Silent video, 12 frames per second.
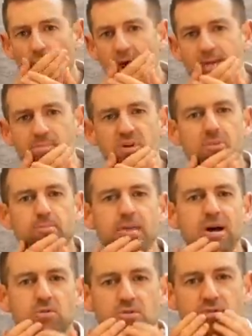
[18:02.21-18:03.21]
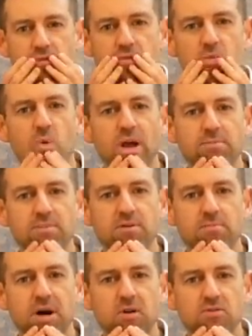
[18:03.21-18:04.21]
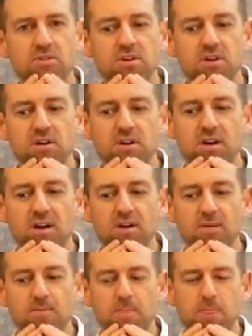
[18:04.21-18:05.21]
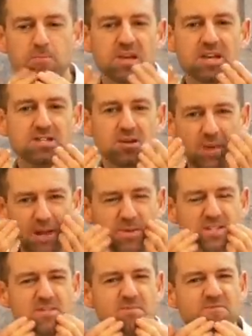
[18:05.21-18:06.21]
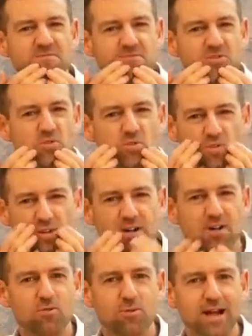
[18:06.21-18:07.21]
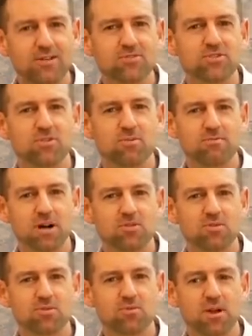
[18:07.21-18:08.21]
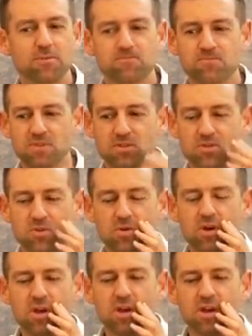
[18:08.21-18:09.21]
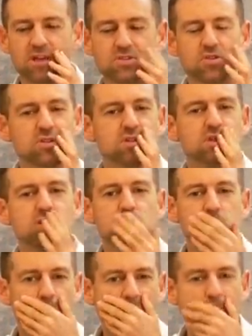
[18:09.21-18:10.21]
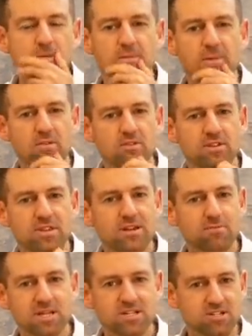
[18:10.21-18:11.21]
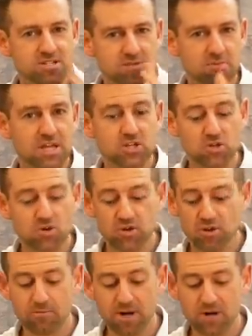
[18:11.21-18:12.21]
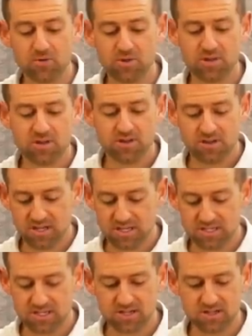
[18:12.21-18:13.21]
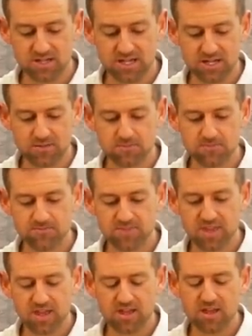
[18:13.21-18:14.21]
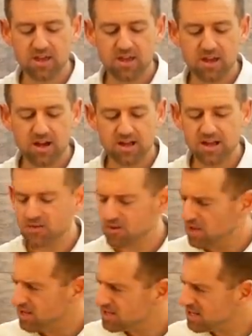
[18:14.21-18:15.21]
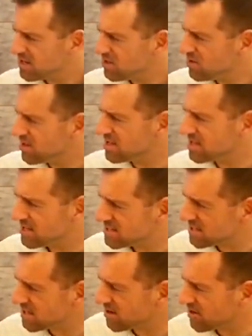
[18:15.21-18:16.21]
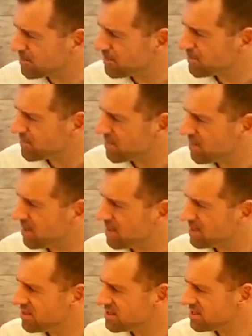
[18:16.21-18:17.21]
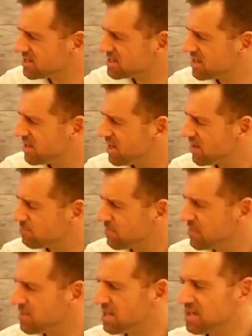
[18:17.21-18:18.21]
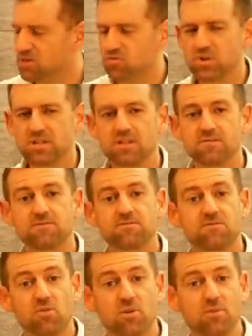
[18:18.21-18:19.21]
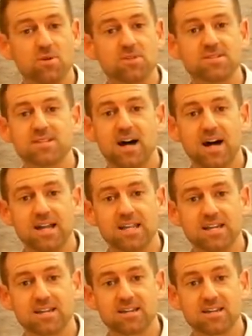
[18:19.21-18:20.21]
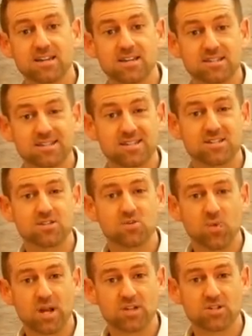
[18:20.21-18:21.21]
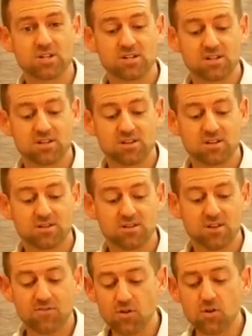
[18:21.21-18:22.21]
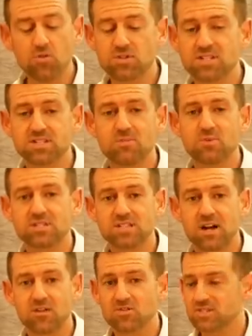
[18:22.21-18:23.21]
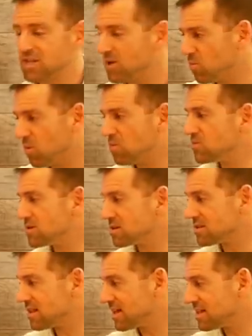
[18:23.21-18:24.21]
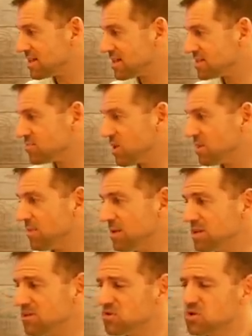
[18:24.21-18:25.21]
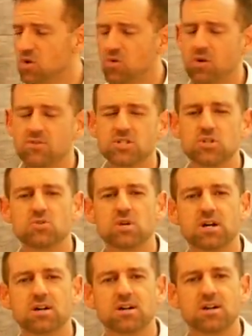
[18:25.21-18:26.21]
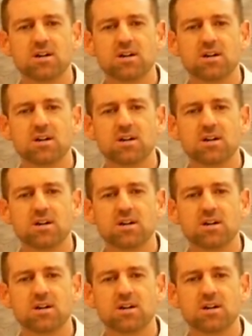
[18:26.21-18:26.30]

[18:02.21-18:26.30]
wipe your mouth. Wipe your mouth uh, because there might be some food around your mouth, right? So it's good to just wipe your mouth a little bit just to make sure your mouth is clean. Okay, uh, now take a look at this here. Uh, this is maybe in a really formal dining situation. If you go to someone's house, it won't look like this. But maybe if you go out to a,